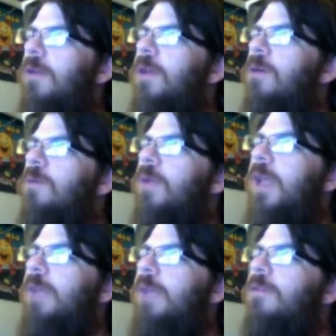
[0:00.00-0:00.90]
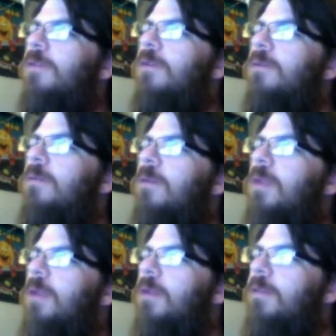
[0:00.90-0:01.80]
look at old game shows.
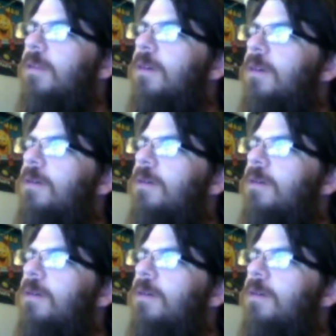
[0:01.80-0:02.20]
So